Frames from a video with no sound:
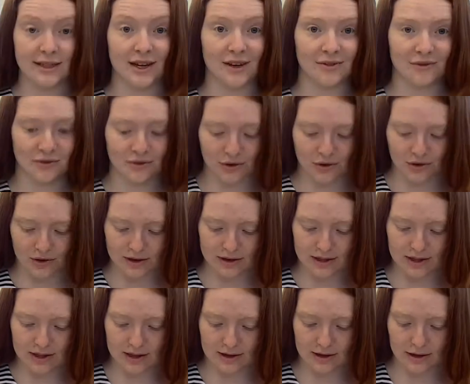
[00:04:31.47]
unfold
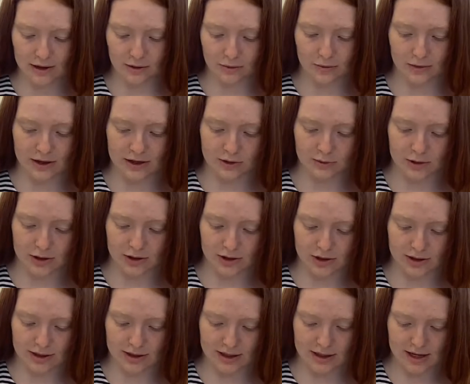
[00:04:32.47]
the ones we
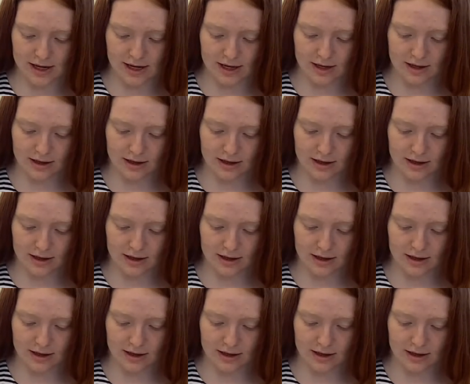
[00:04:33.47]
just did.